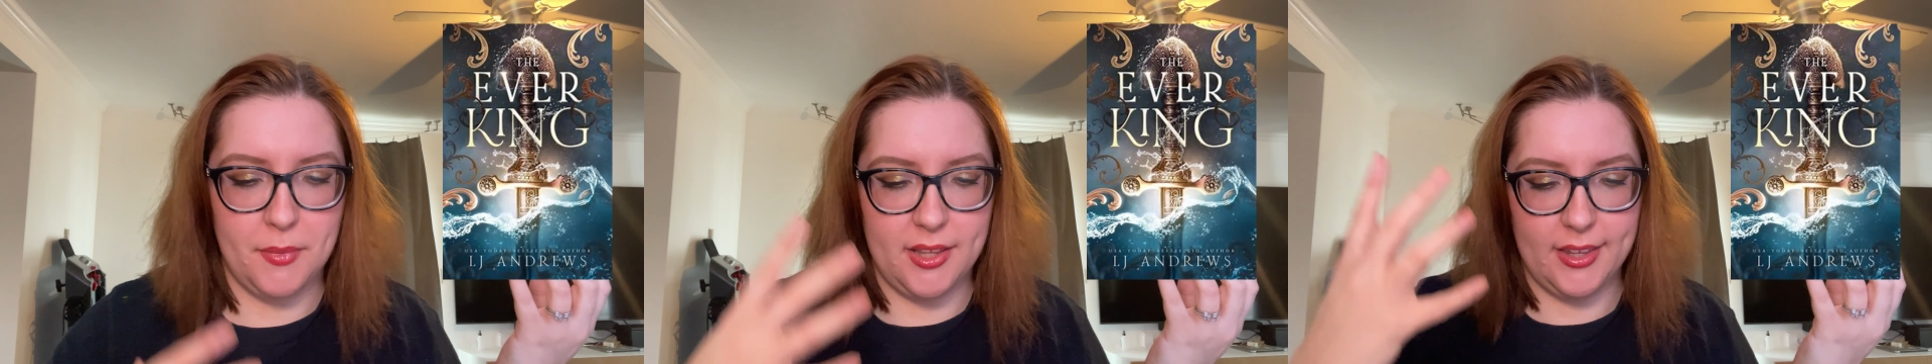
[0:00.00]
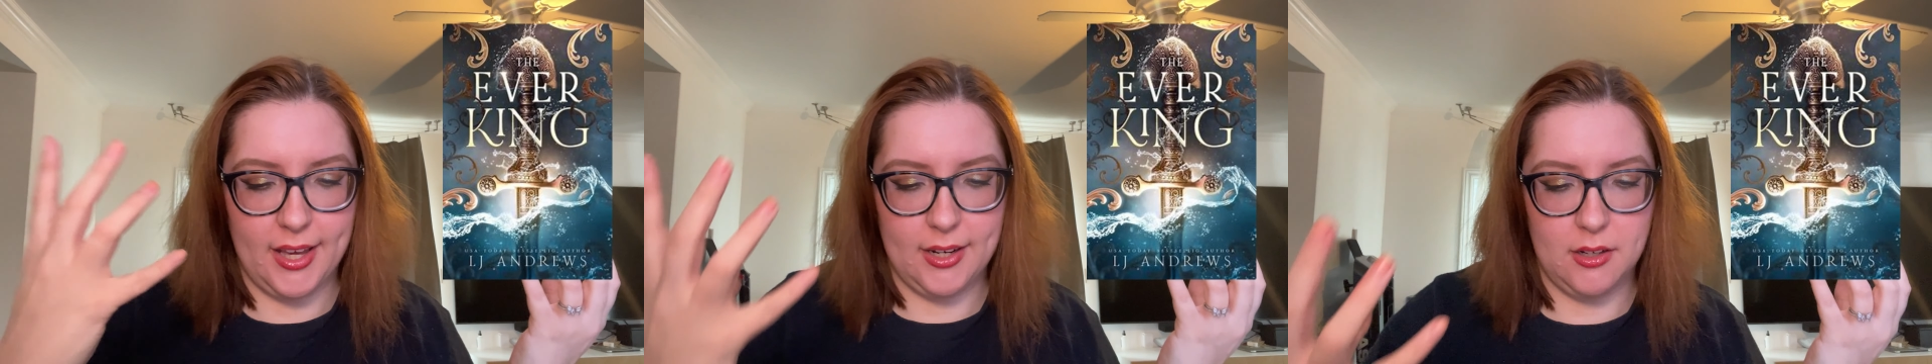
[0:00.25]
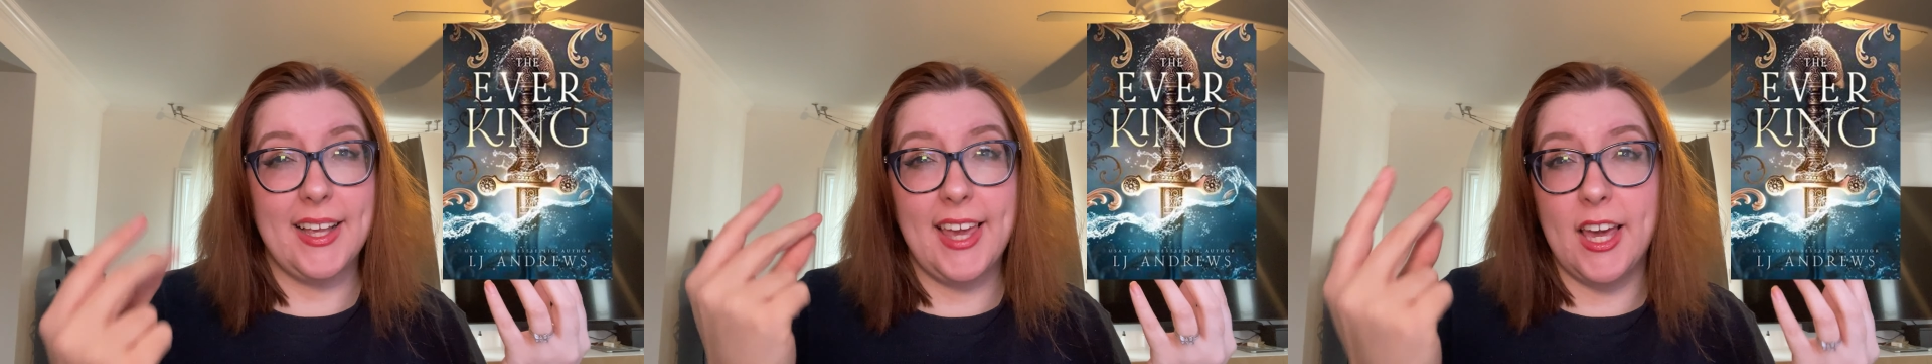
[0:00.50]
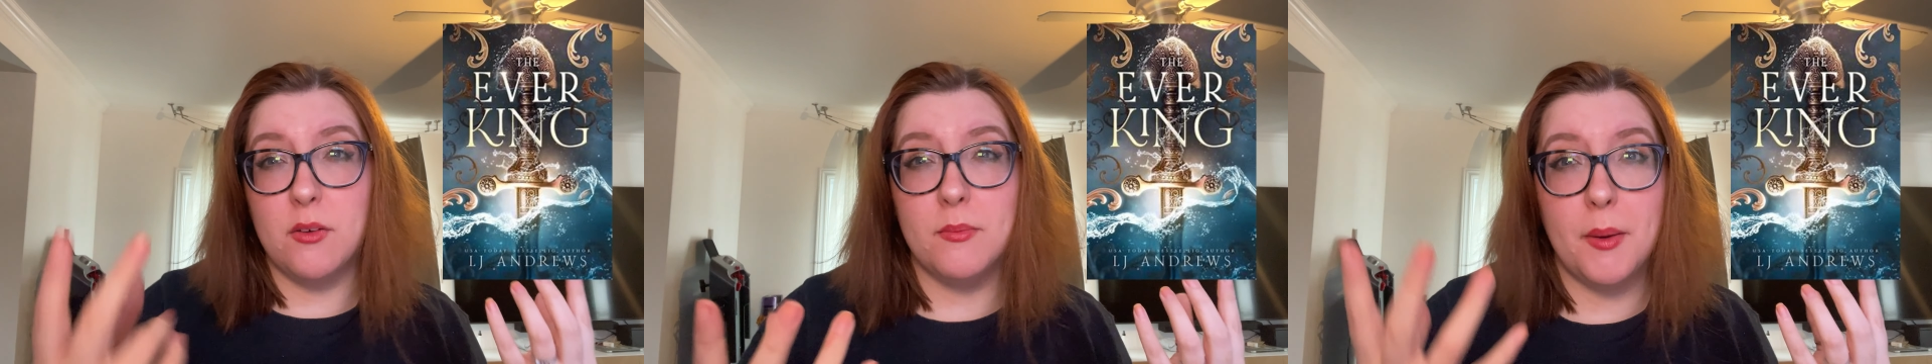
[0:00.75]
And then I
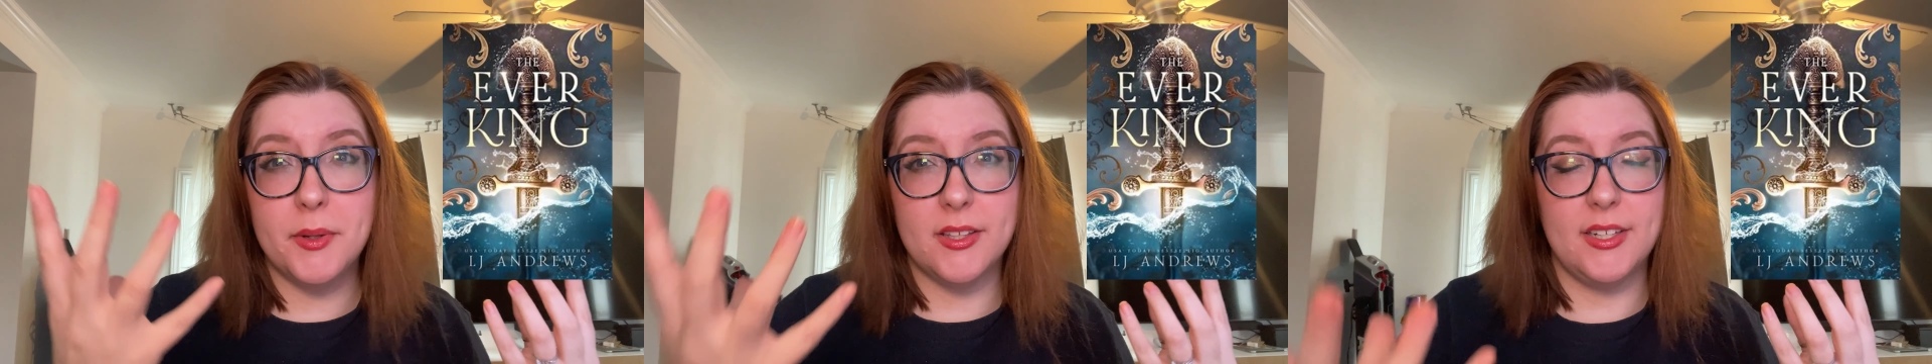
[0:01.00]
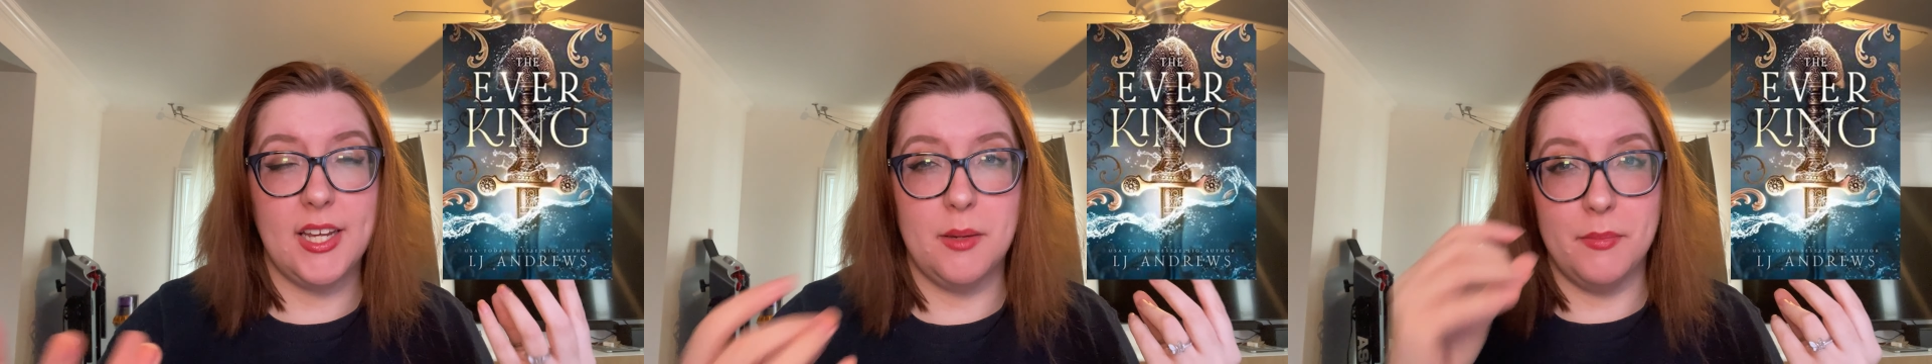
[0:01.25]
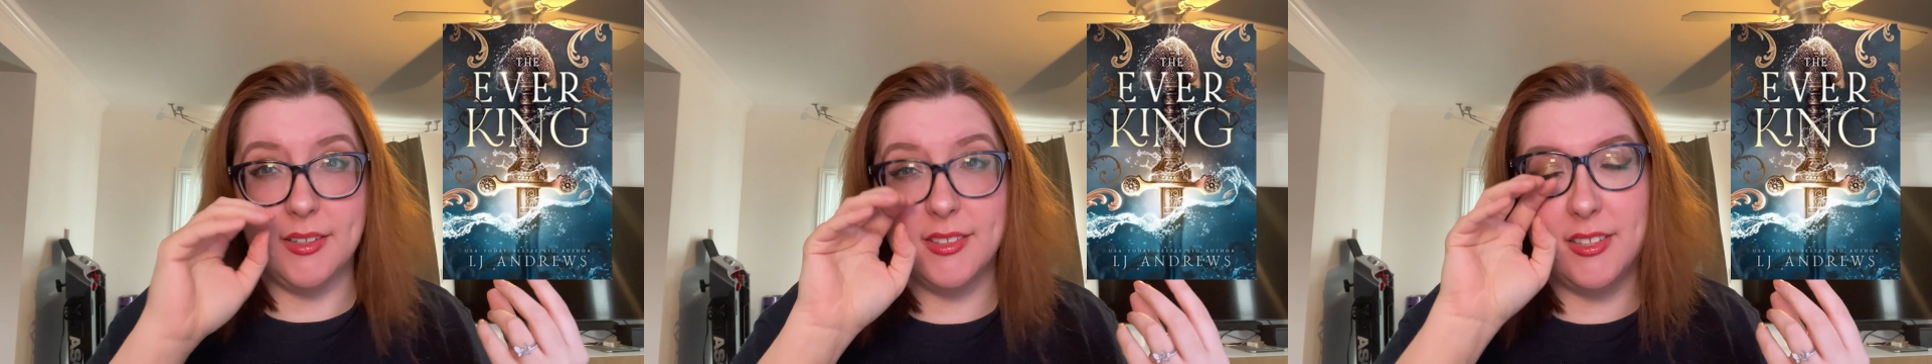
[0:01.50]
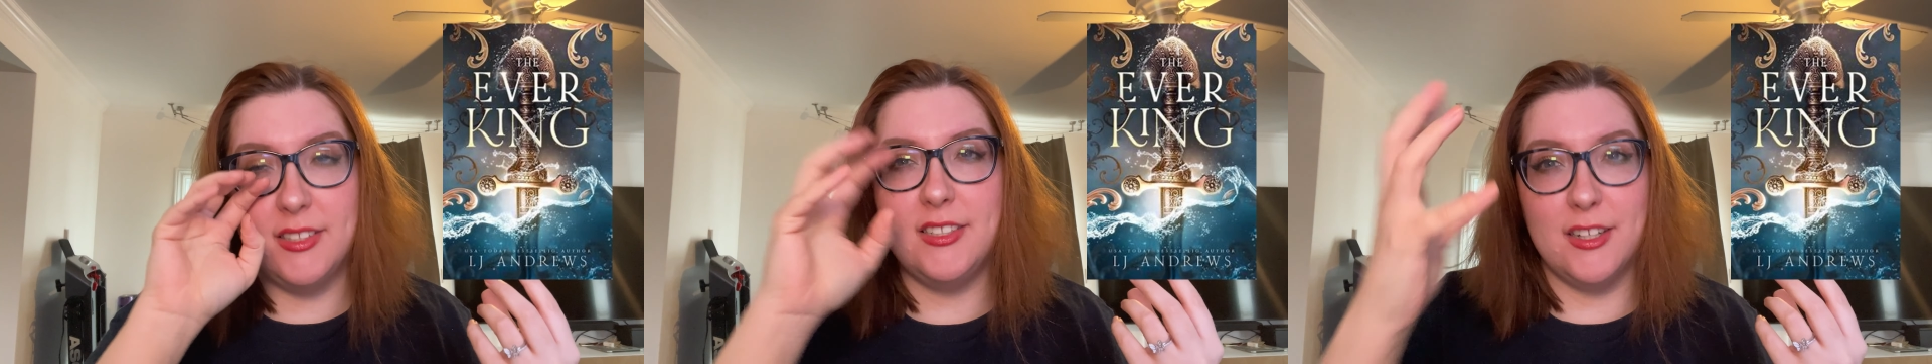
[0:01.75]
can't remember the name, but it's
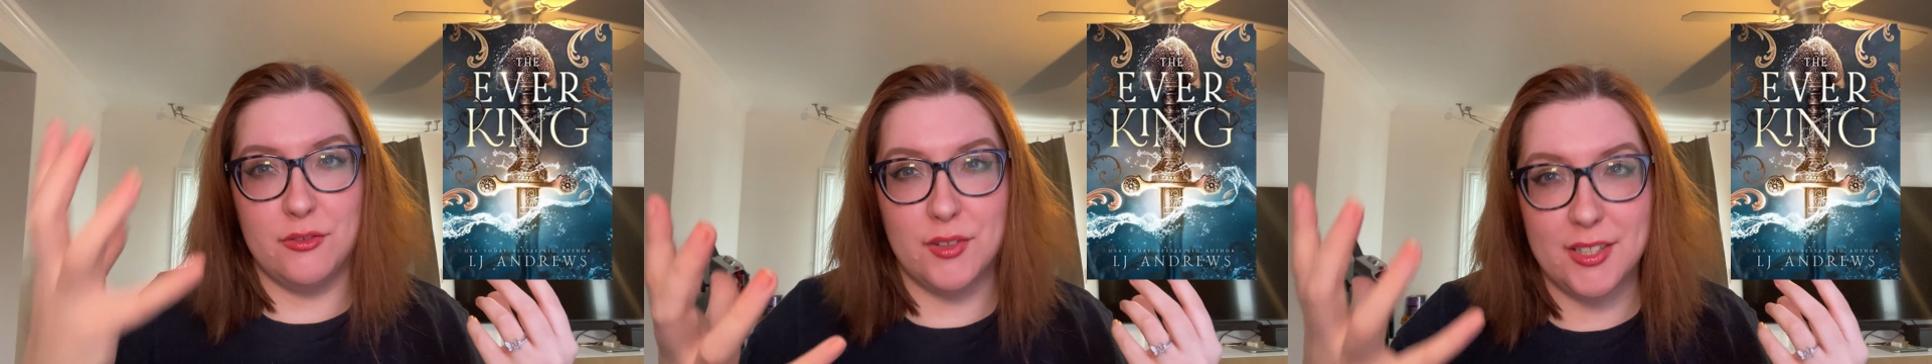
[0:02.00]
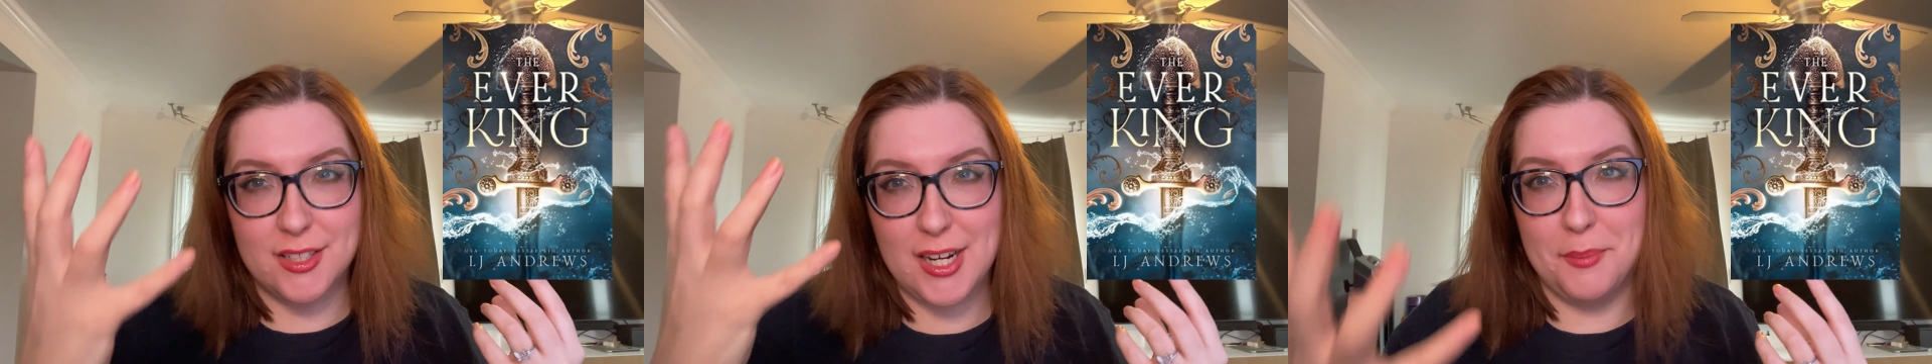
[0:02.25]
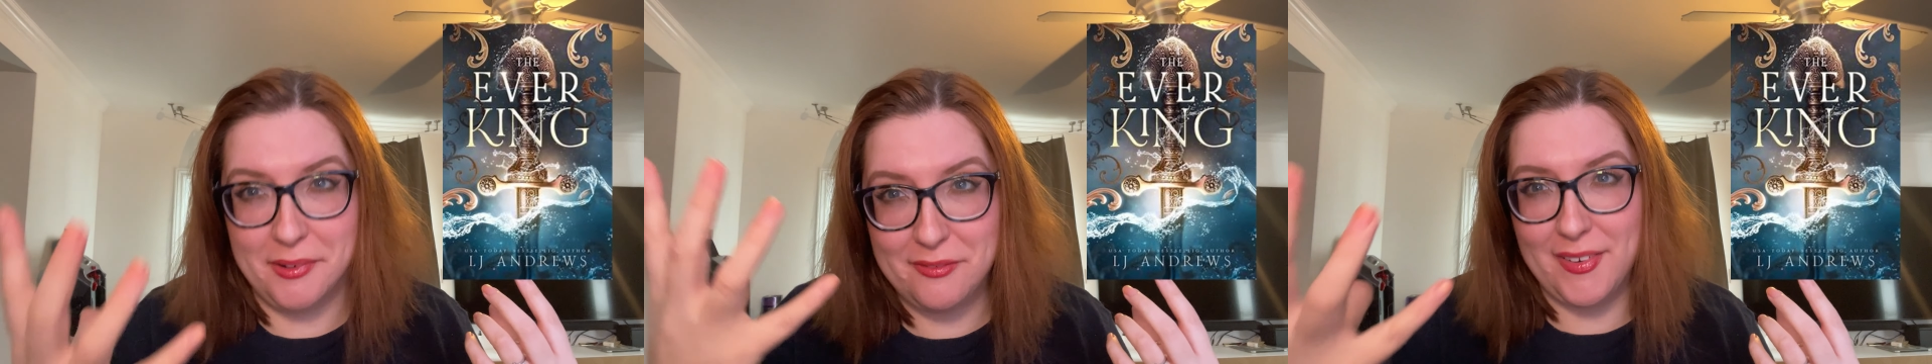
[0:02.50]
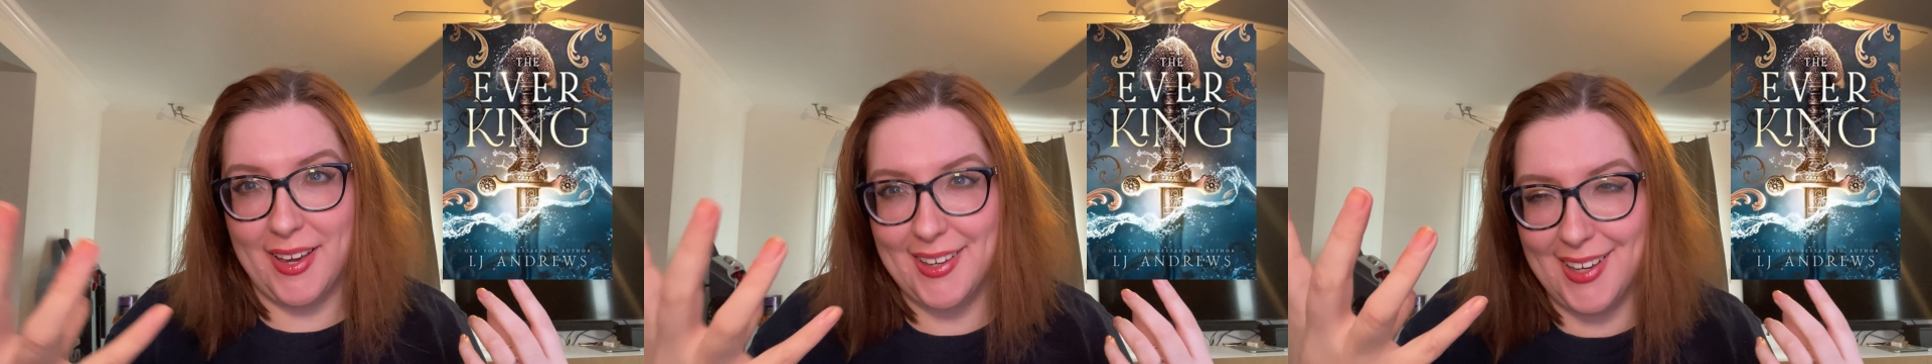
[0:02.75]
a different type of
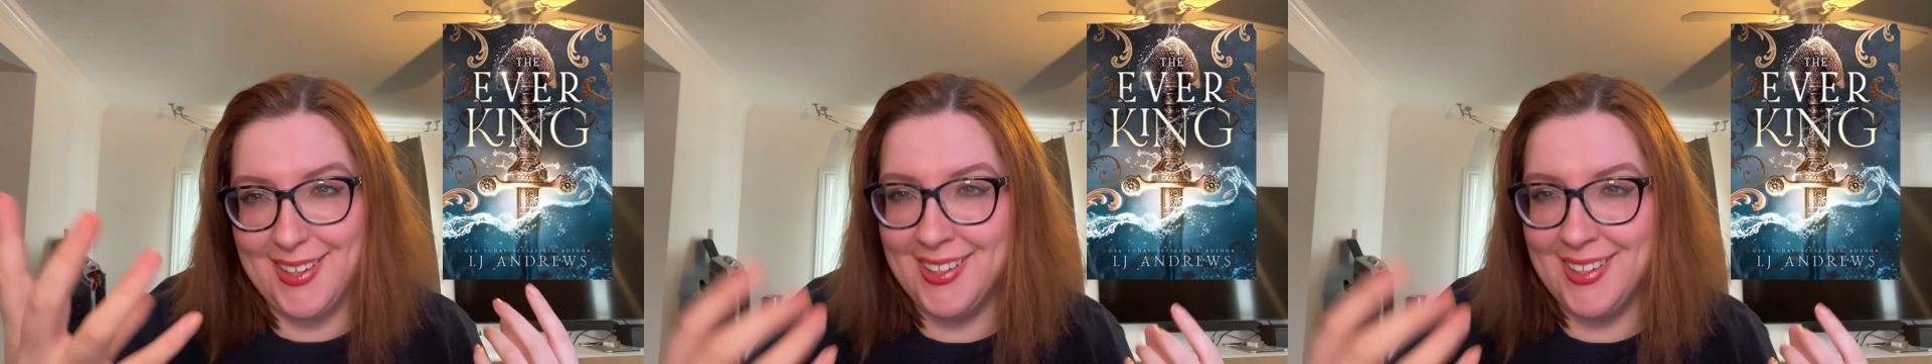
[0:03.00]
fae.